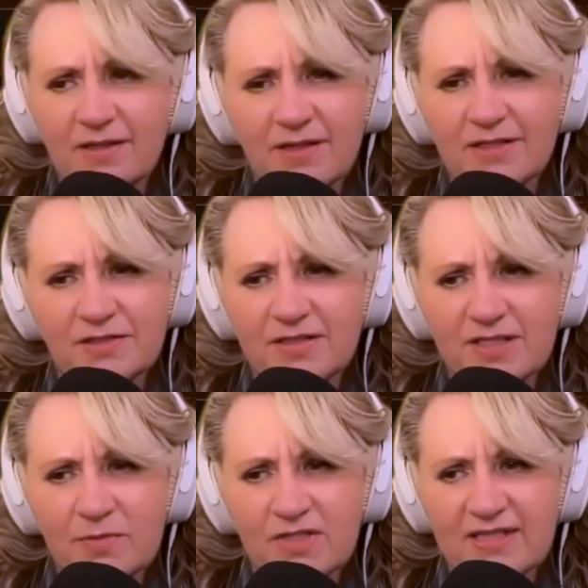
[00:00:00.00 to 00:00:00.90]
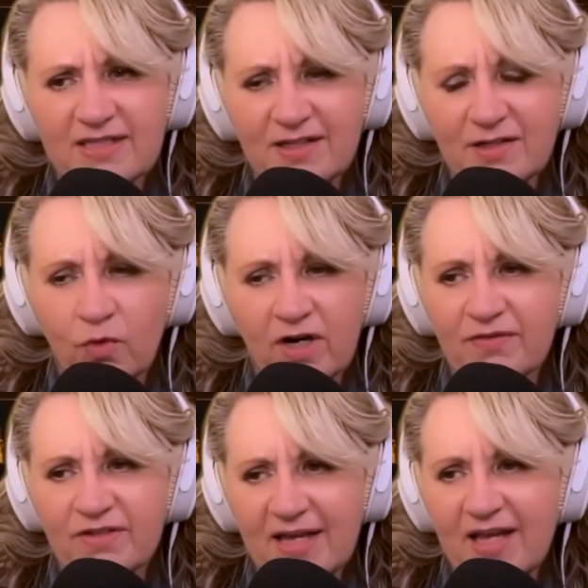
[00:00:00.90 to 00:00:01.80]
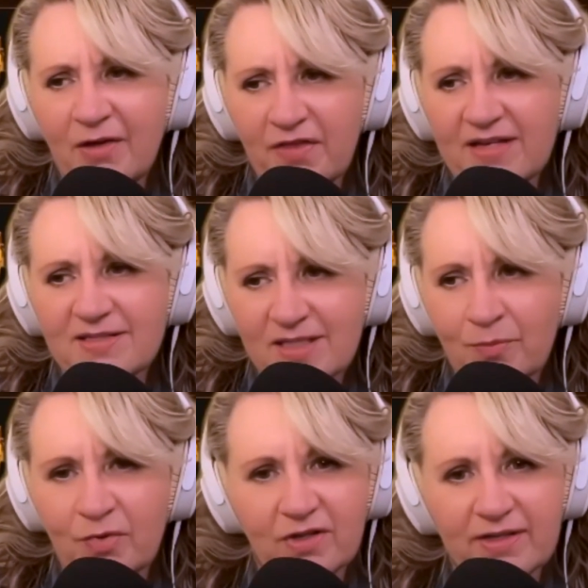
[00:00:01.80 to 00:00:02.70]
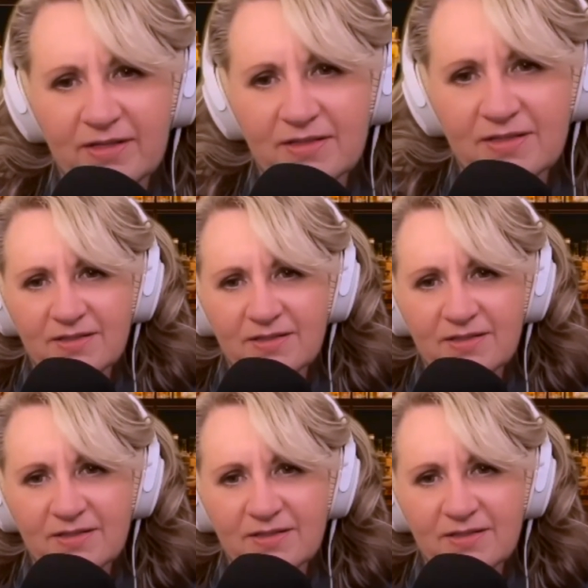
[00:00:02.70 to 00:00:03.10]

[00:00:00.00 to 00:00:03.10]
it just seems like that whatever that hell that symbol is,